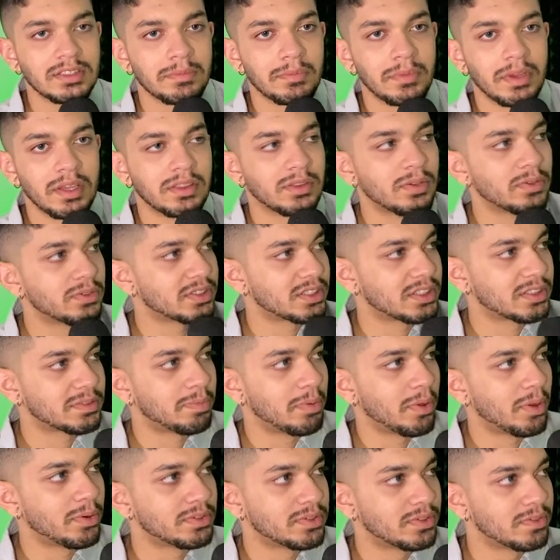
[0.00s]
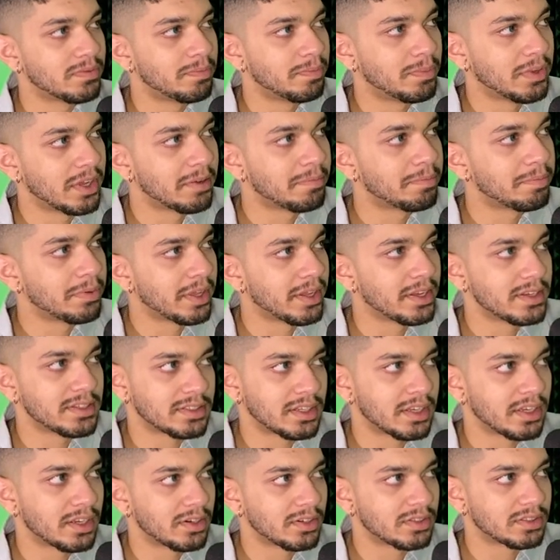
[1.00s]
make those explosive big plays
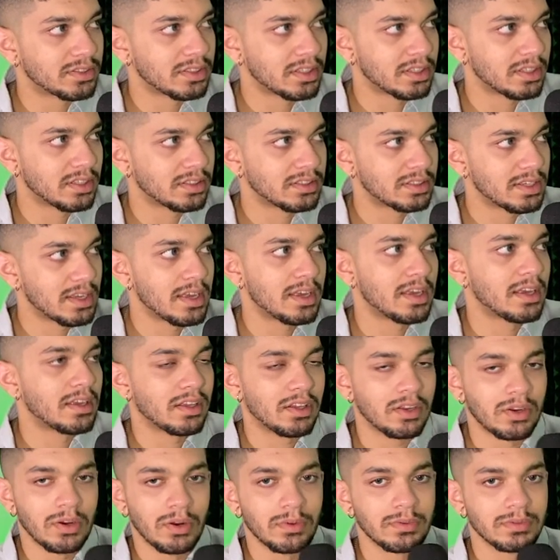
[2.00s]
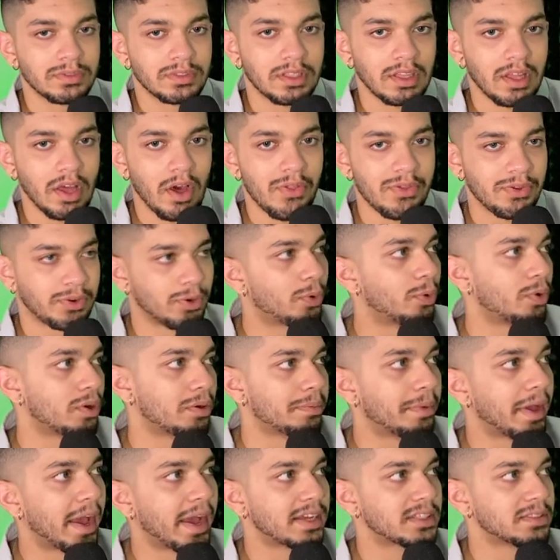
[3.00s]
that you're seeing, you know, other
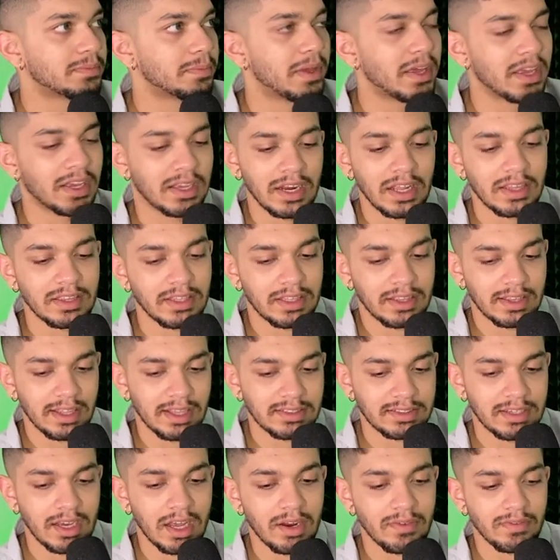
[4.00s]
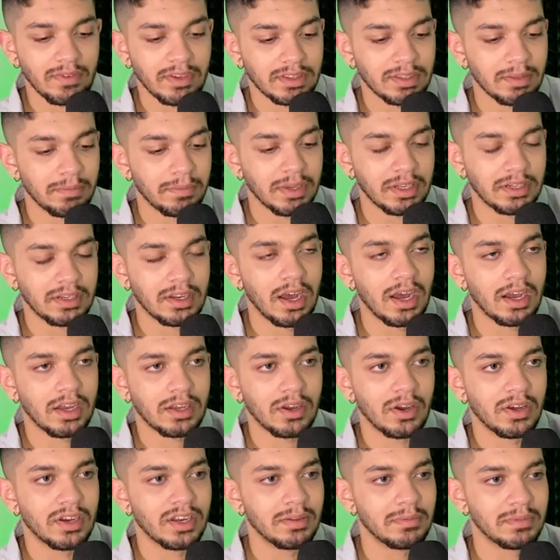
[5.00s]
quarterbacks make. And I think that's kind of like the big
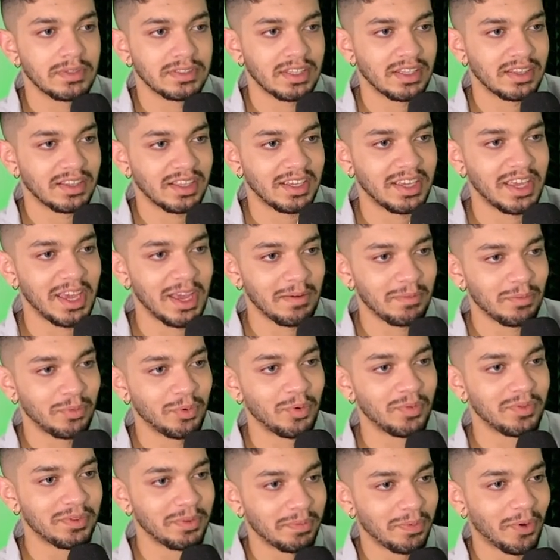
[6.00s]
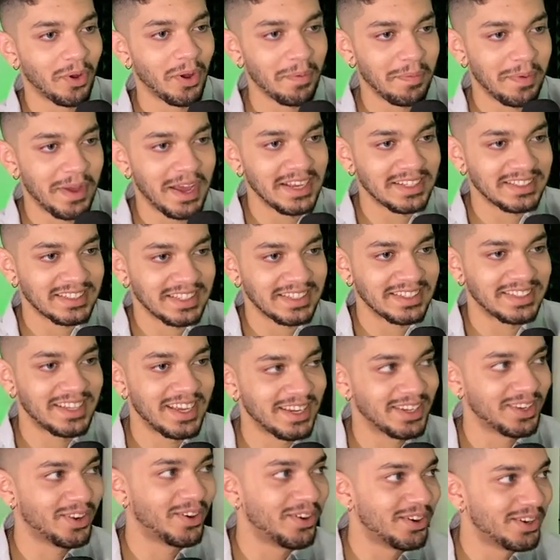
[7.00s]
knock on him, is that they can't move the ball past like
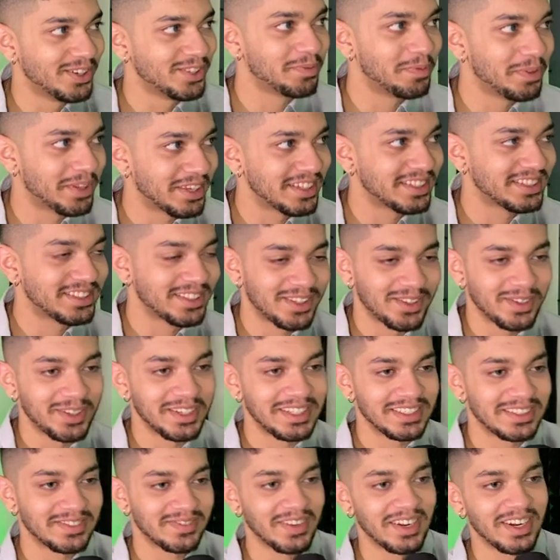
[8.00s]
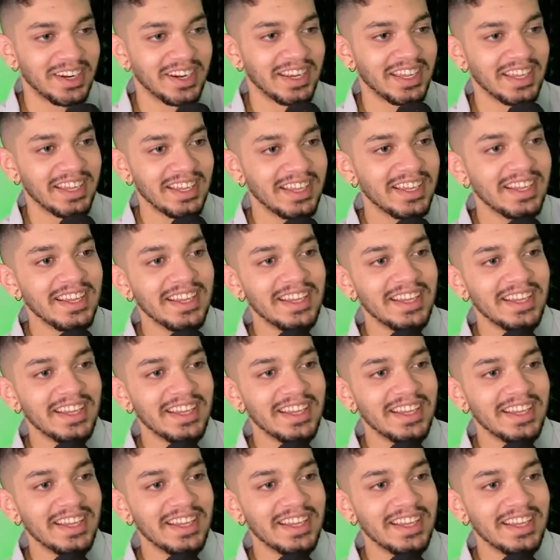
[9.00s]
10 yards because, you know, he's very